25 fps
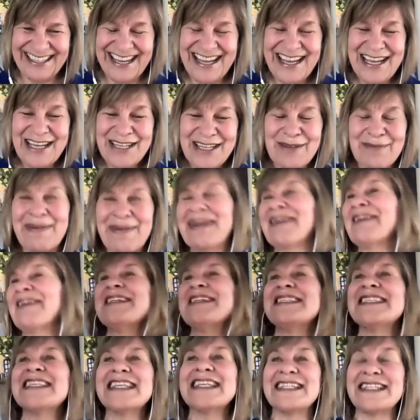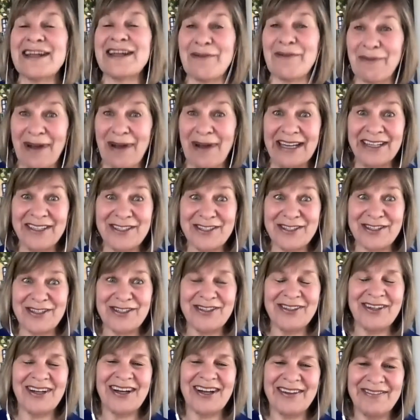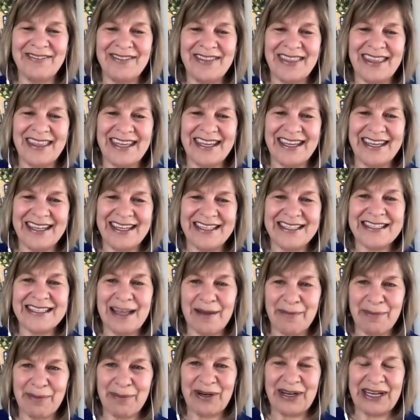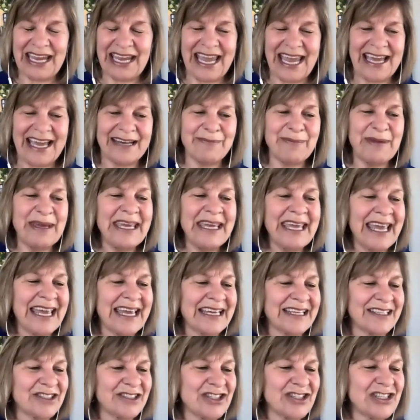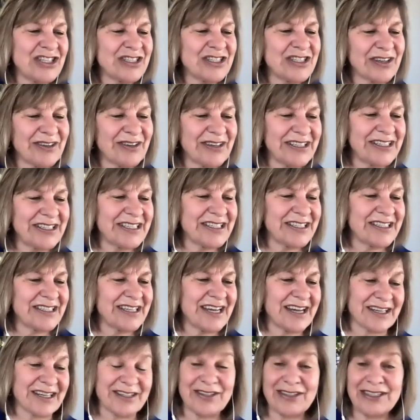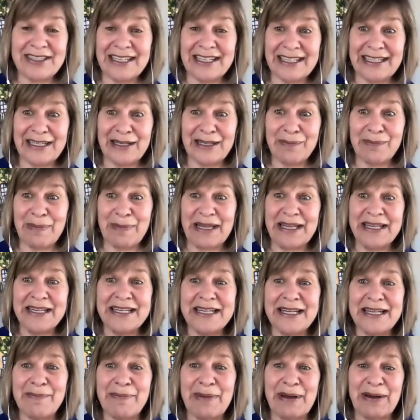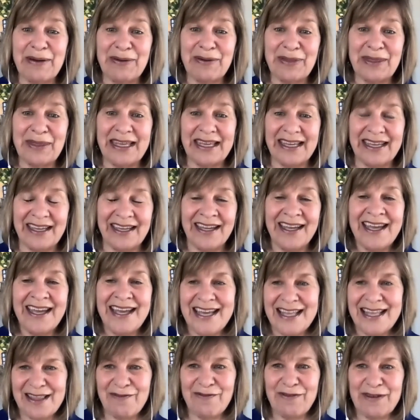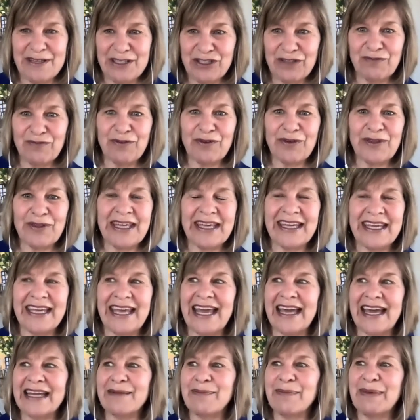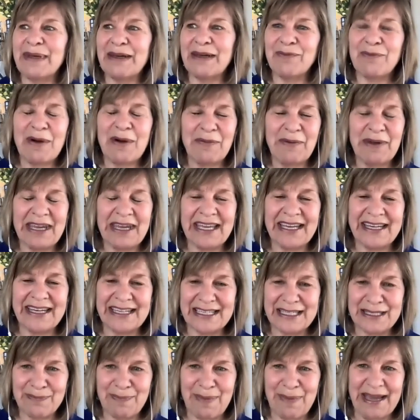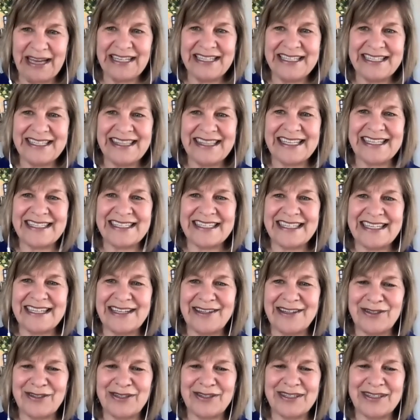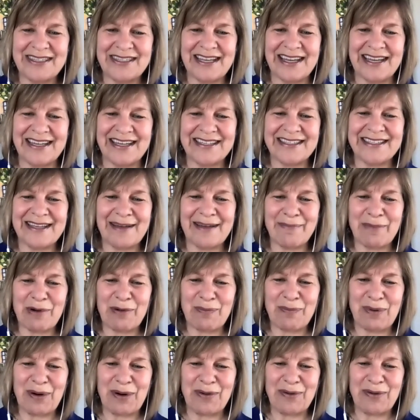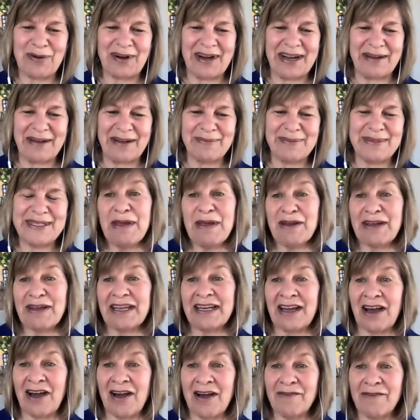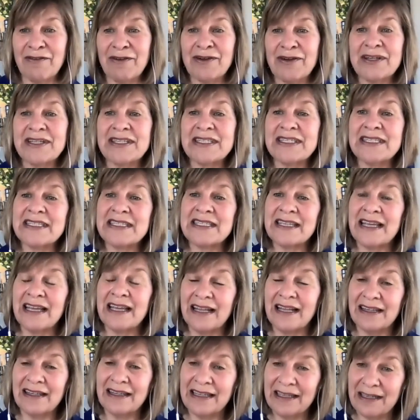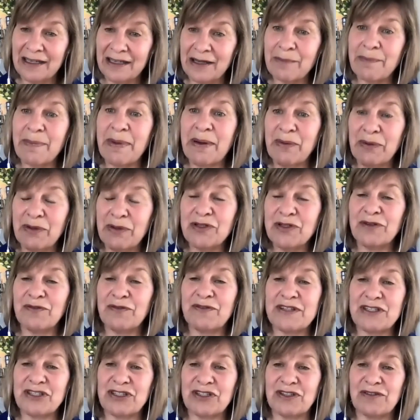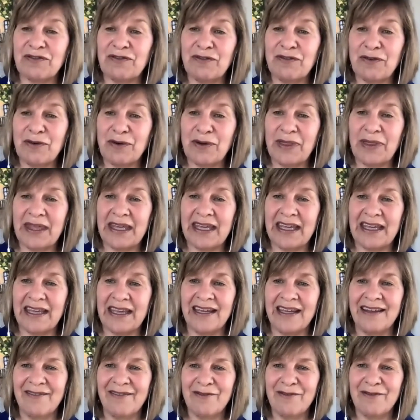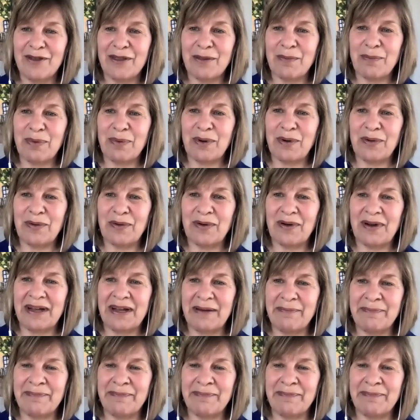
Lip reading: So Mary is the director of the Summer Academy, and she's going to talk to us a little bit about the vision for the Academy and what we can expect in this year's summer programs. You can offer us a little about your vision for the program.